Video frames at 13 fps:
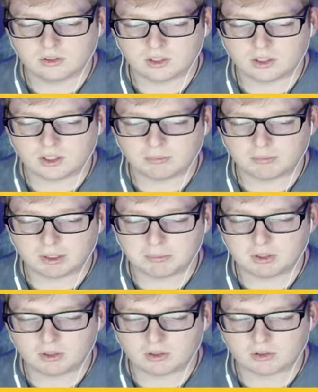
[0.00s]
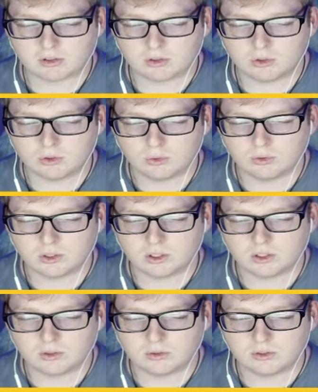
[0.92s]
It might be
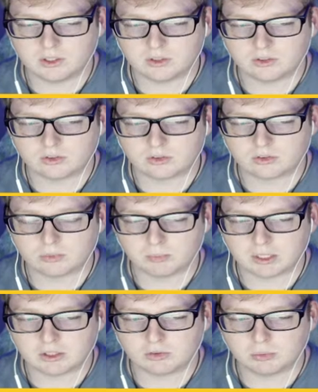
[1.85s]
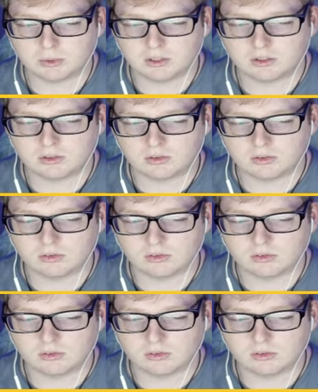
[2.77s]
Articuno, is my Suicune.